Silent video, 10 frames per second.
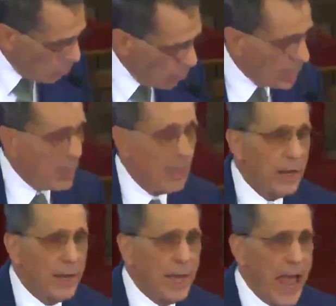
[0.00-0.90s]
who
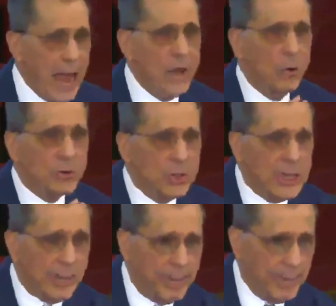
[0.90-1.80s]
had no
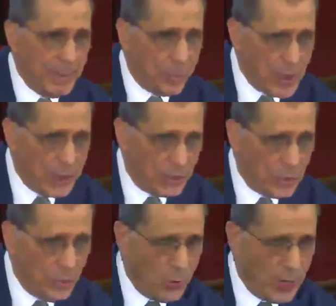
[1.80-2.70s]
sleep between the
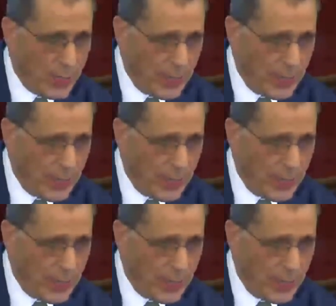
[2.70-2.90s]
two